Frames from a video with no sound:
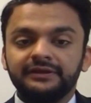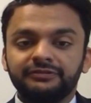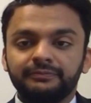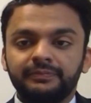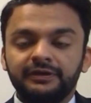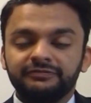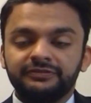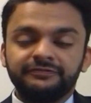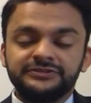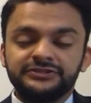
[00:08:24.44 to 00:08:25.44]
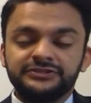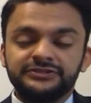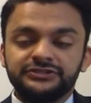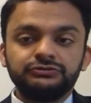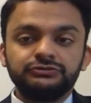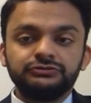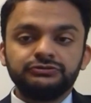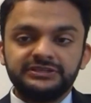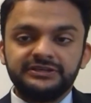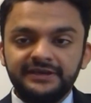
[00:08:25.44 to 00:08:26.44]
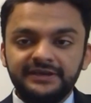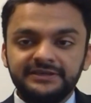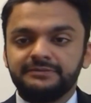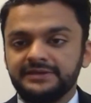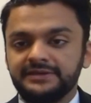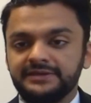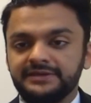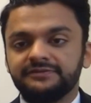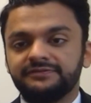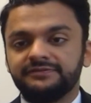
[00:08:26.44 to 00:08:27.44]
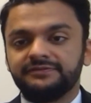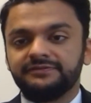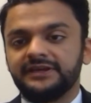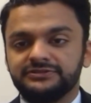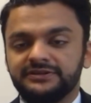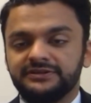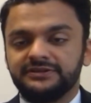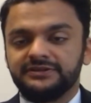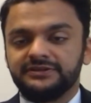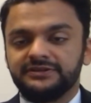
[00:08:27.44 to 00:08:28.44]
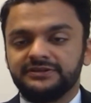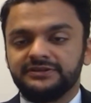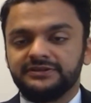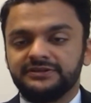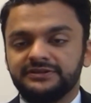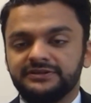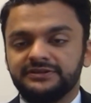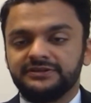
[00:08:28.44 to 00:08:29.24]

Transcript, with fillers: If the physician uses the device, he pays us. If he doesn't use it, he doesn't pay us.